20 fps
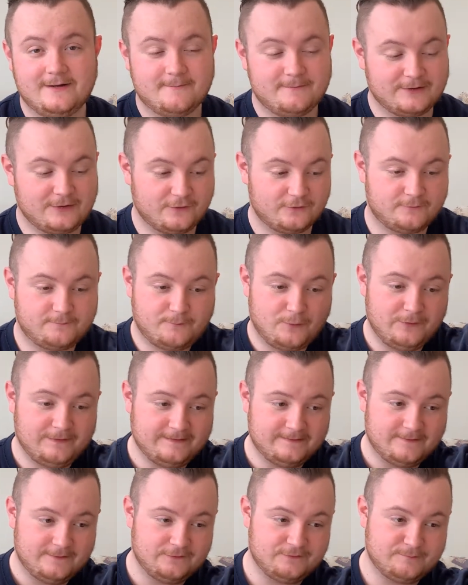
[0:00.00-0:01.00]
Because
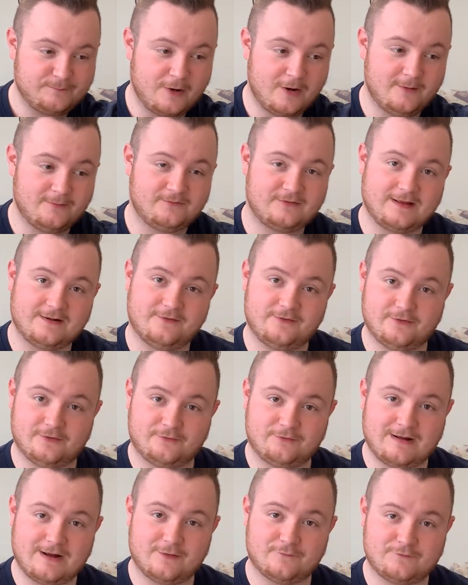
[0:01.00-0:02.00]
putting those palms down on the
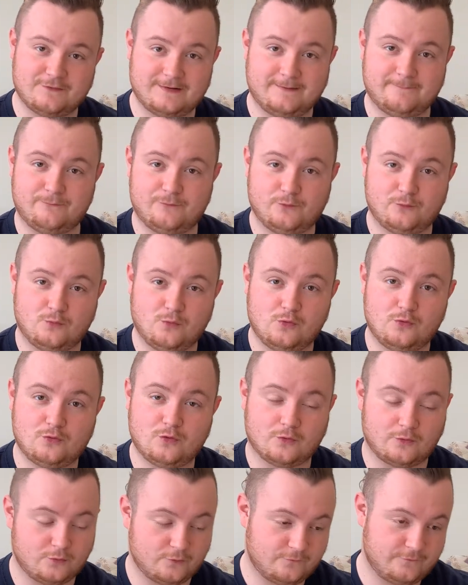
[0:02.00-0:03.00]
ground for him to walk
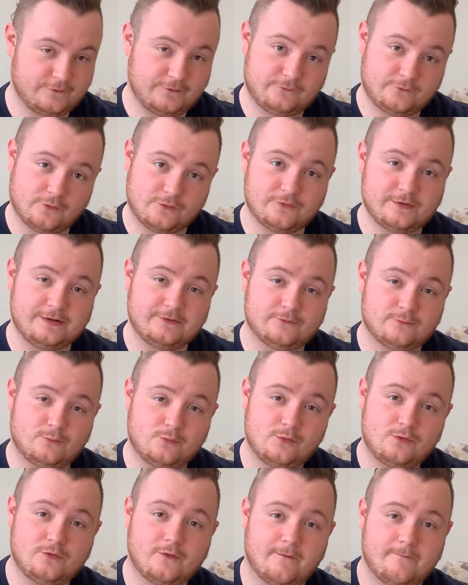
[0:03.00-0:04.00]
on, or for the donkey to
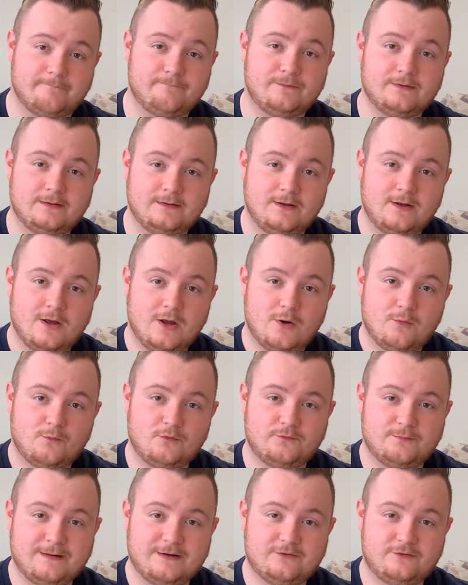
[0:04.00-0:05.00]
walk on,
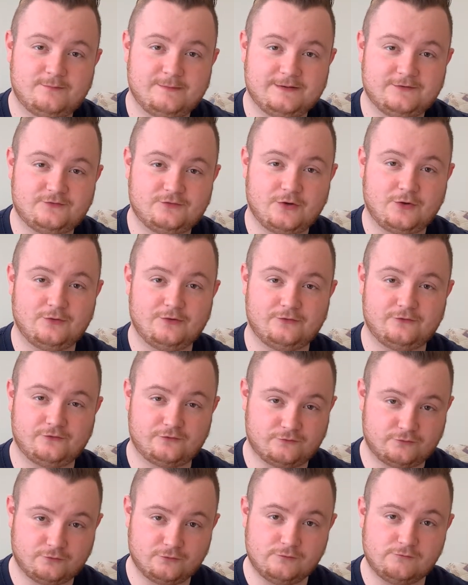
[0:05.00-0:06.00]
was meant to be shown as
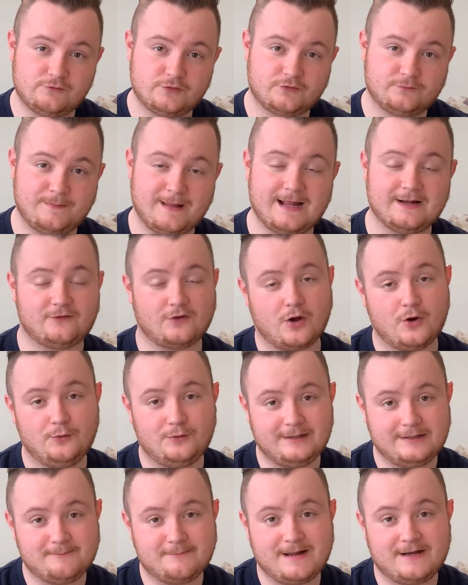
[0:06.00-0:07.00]
true respect
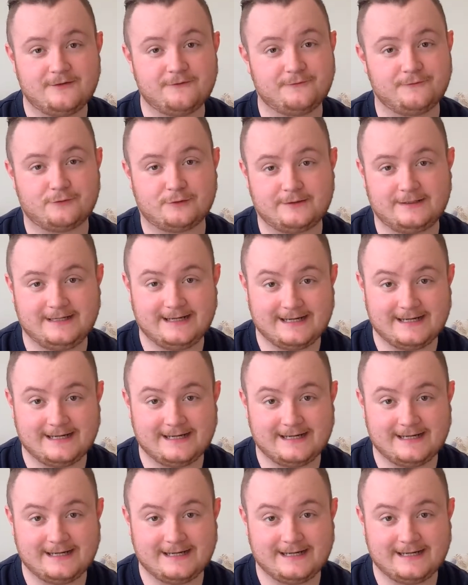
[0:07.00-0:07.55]
only meant for a